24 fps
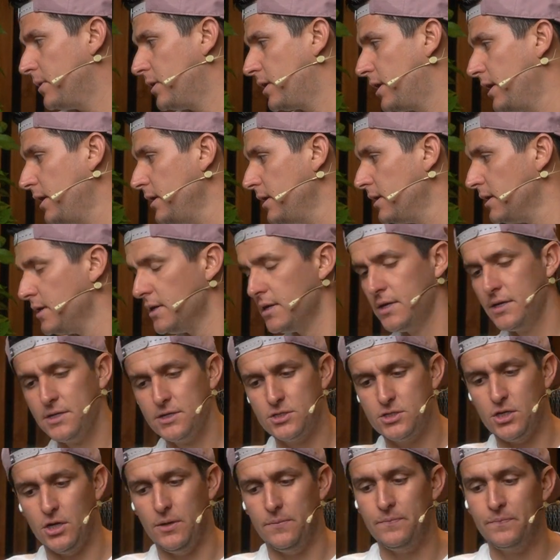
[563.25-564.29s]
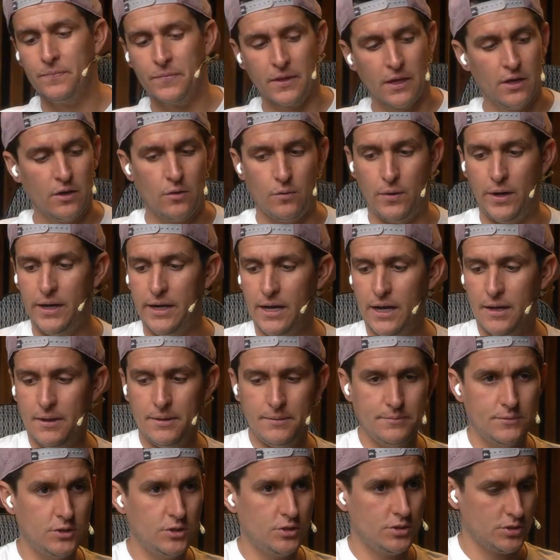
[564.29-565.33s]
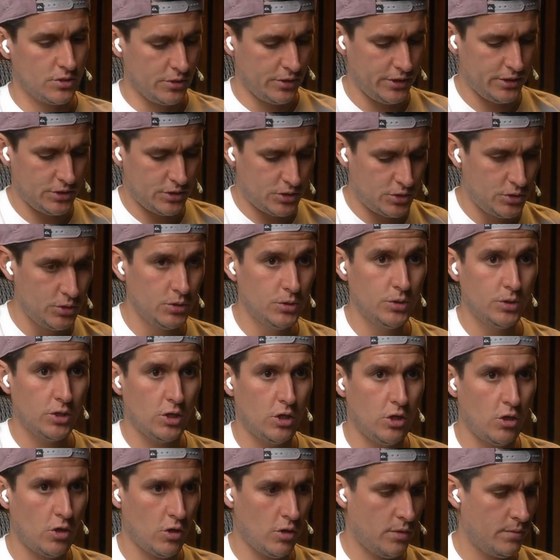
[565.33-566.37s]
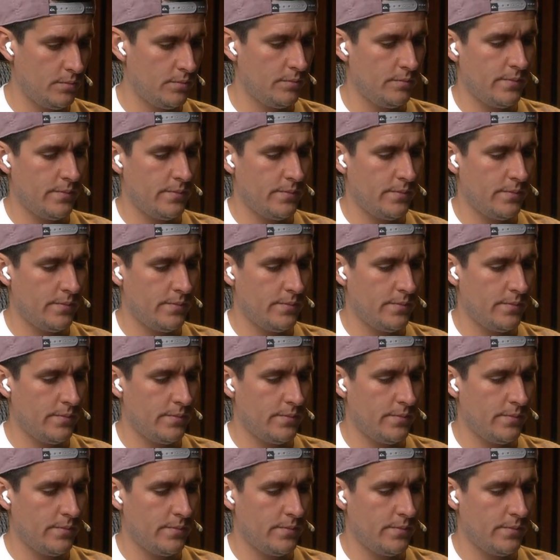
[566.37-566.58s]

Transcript: Okay, so right now I'm just going to come